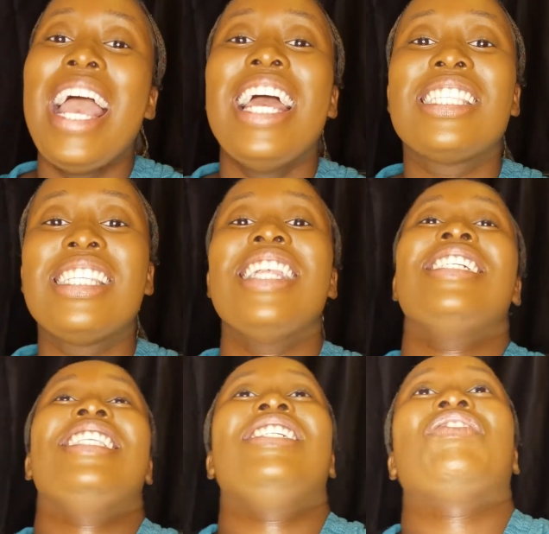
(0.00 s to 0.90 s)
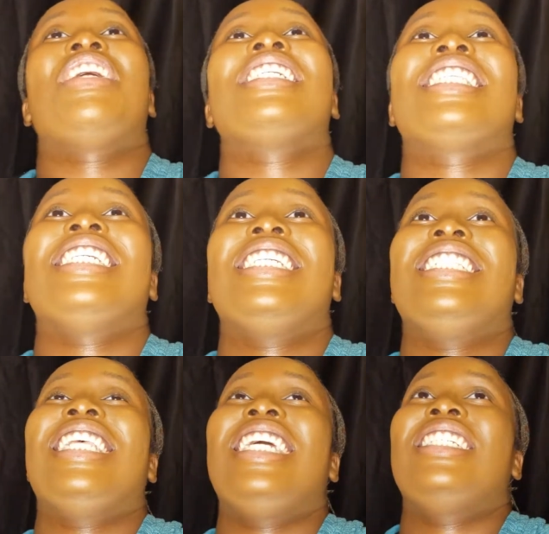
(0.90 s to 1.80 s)
It's not the fact
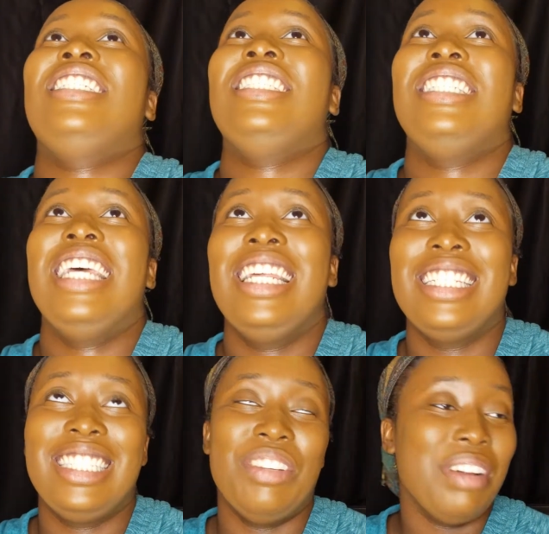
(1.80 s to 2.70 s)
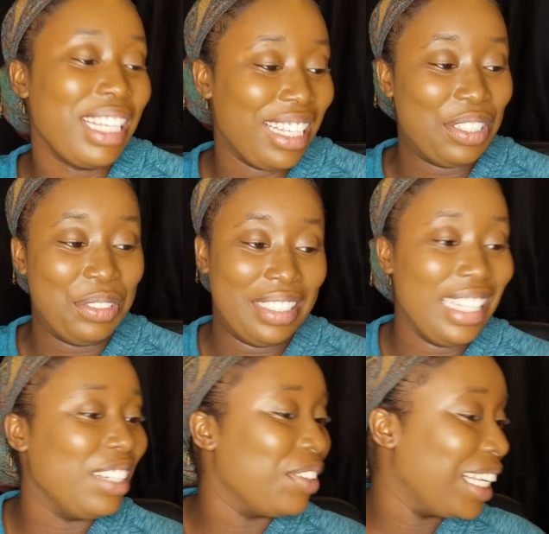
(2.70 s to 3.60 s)
that like she's dead, it's the fact that you
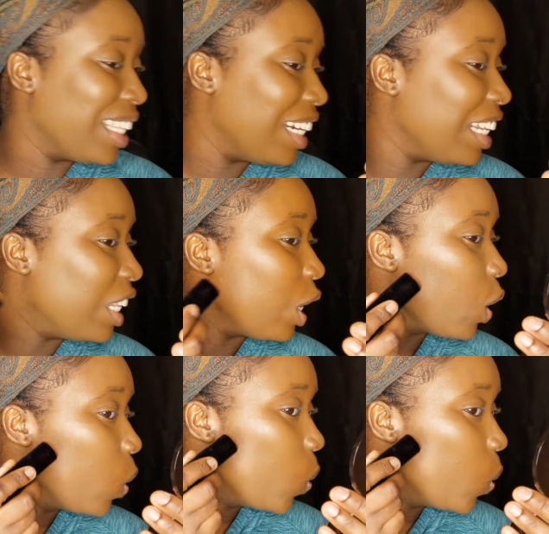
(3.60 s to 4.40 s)
said it right then and there.